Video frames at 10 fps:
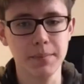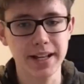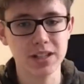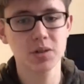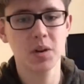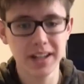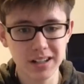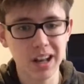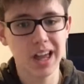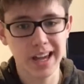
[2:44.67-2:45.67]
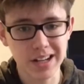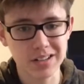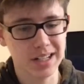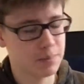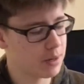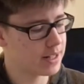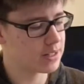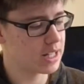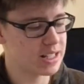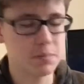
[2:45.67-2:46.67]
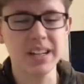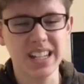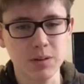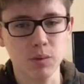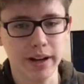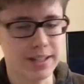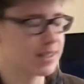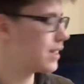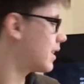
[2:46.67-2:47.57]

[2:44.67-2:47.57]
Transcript: It's quite light actually, but it's medium weight.